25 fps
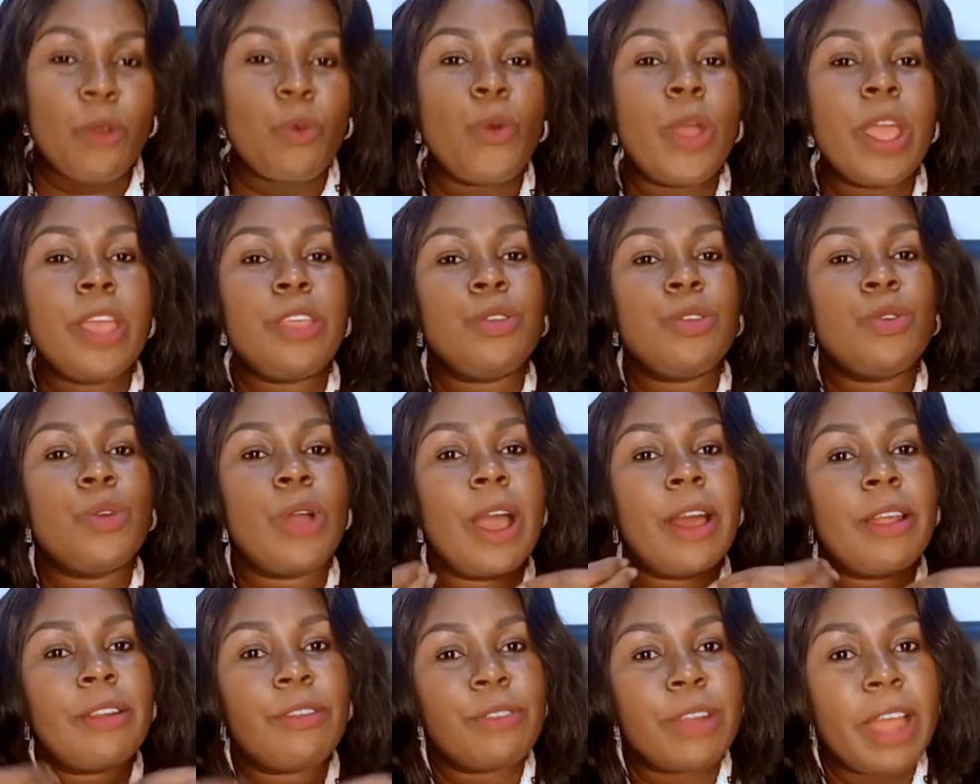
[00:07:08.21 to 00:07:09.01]
When you
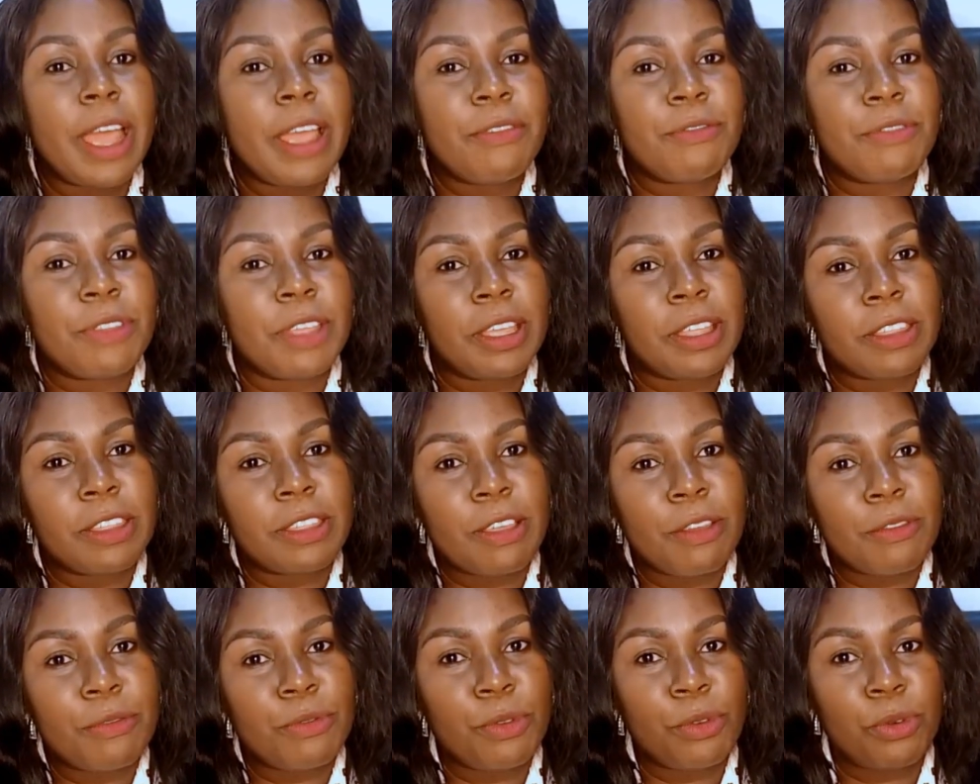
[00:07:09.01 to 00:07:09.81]
arrive the
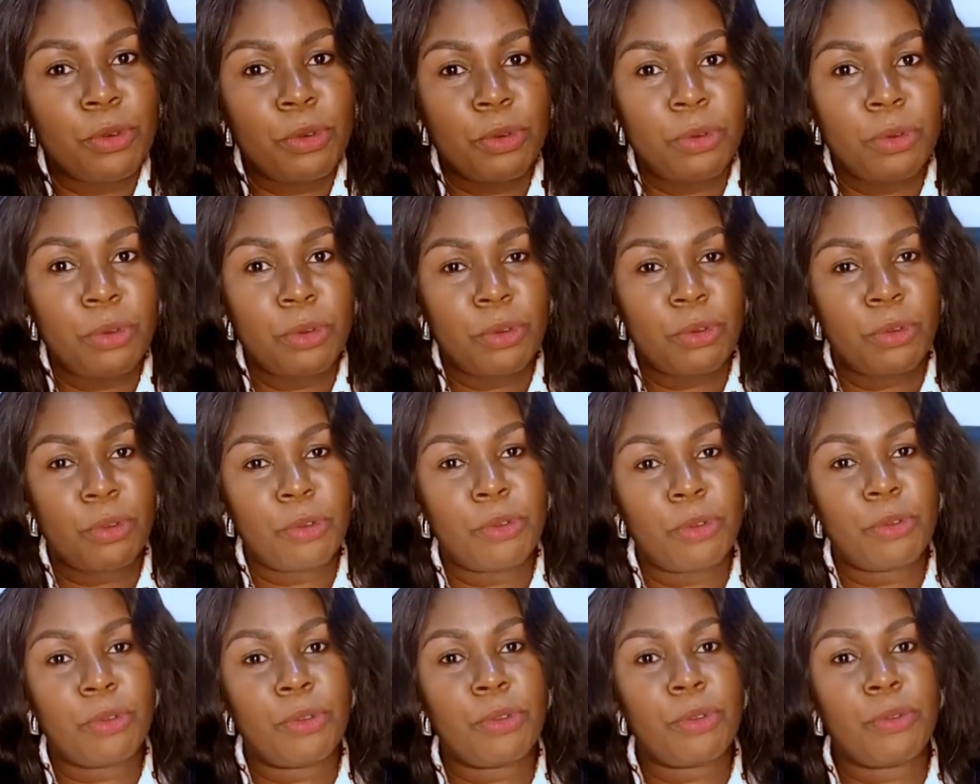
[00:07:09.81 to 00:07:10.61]
interview
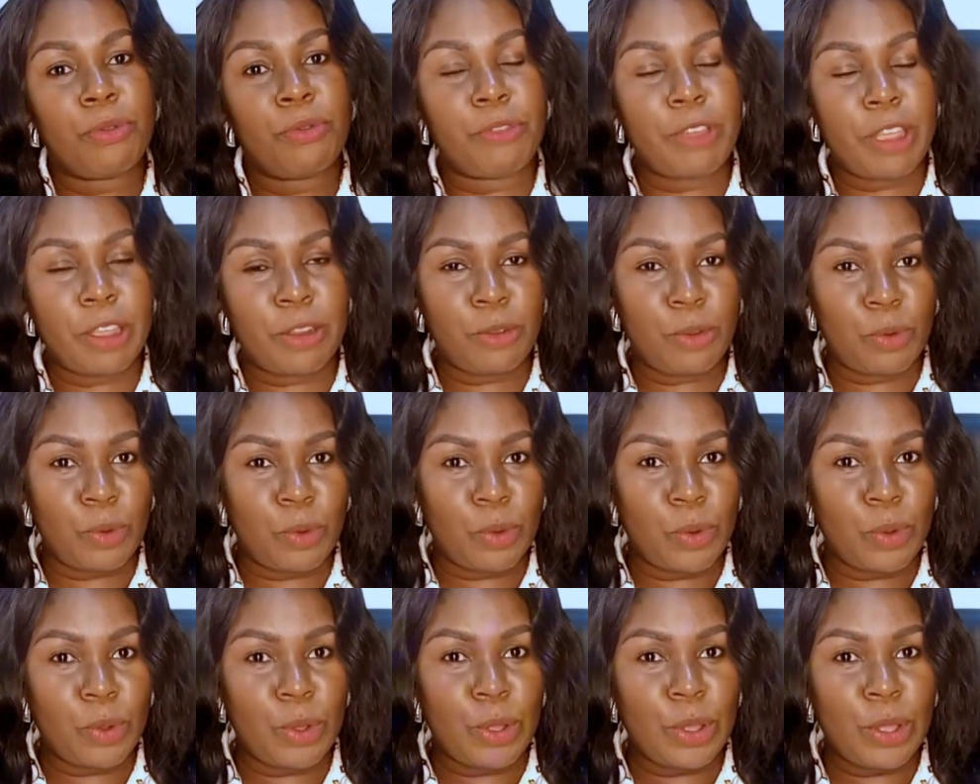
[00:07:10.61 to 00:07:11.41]
venue,
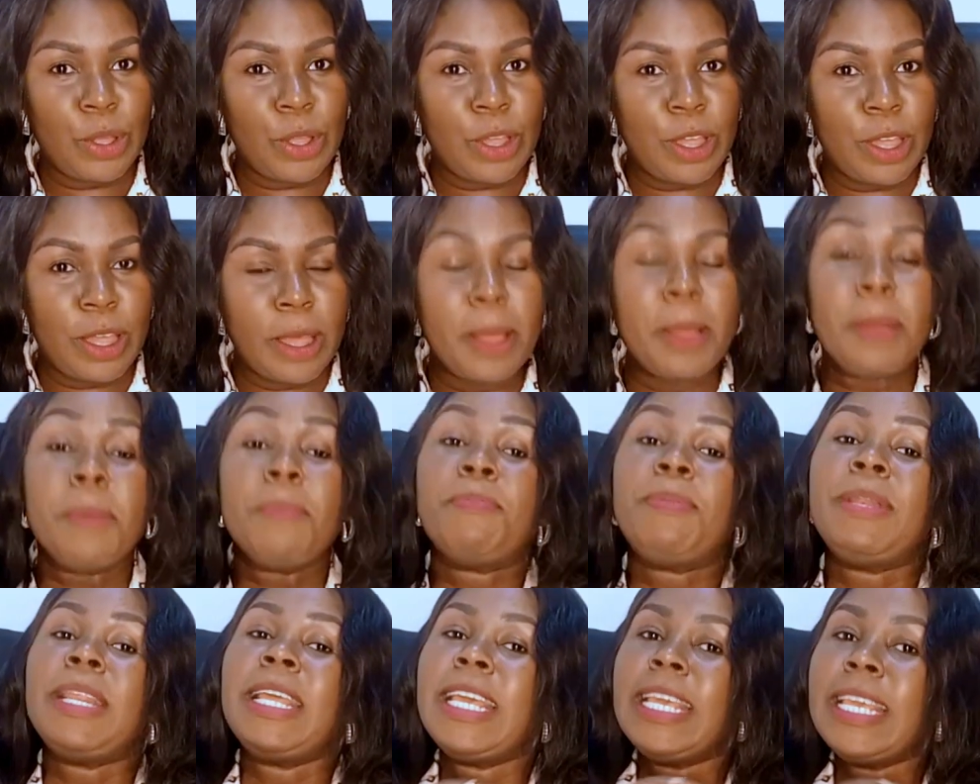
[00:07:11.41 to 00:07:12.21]

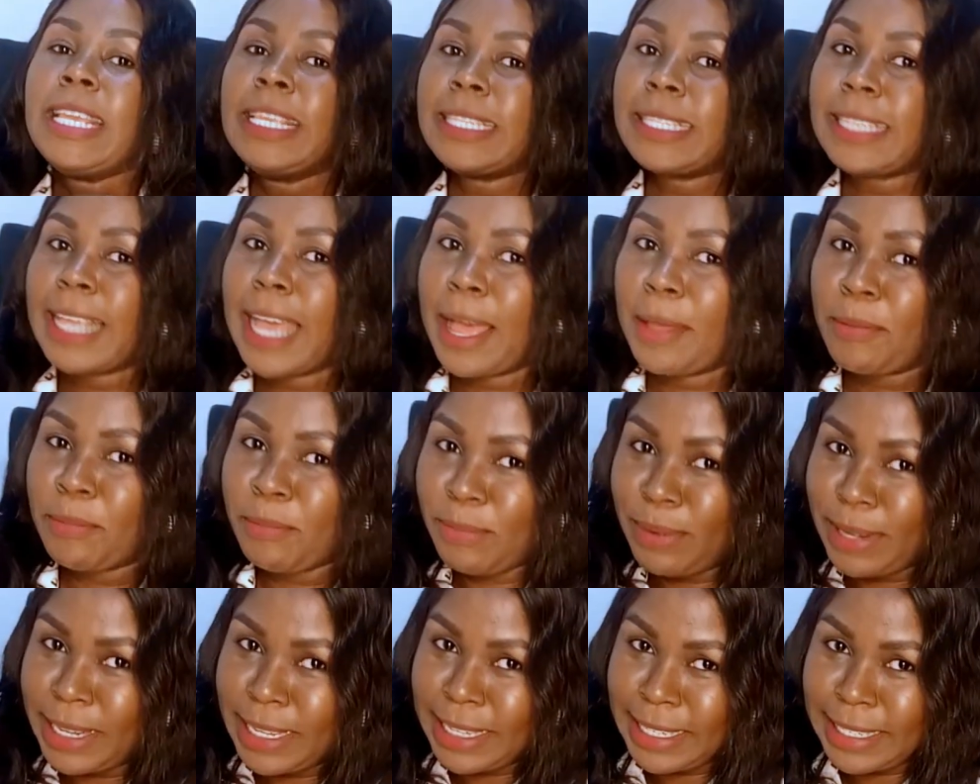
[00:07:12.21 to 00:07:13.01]
please
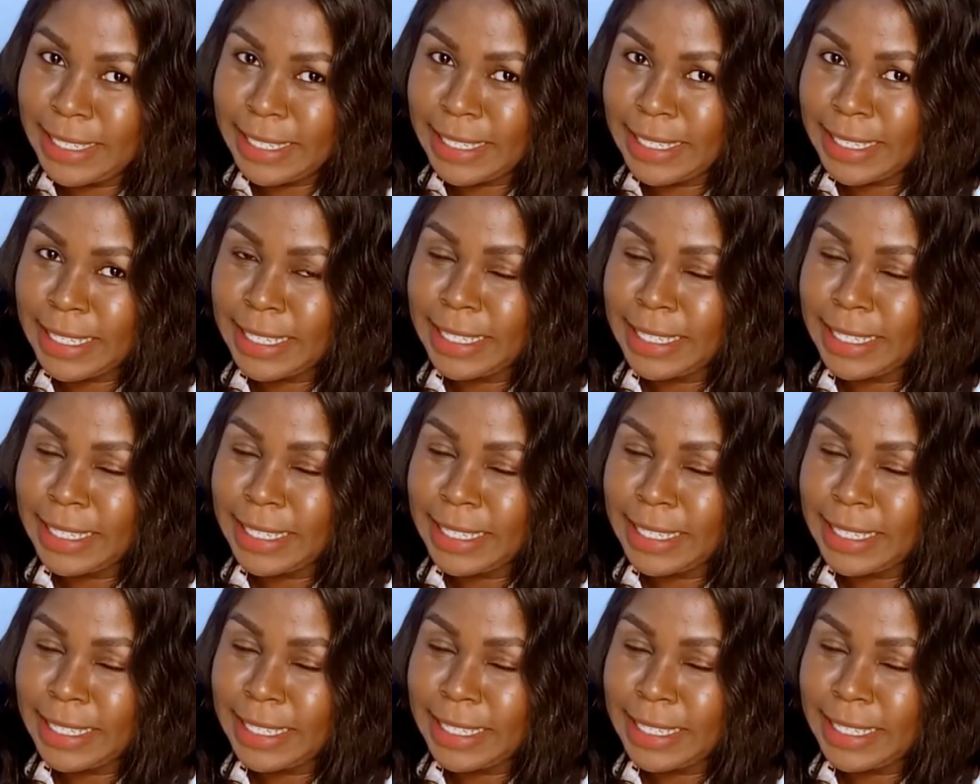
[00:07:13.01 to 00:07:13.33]
and please,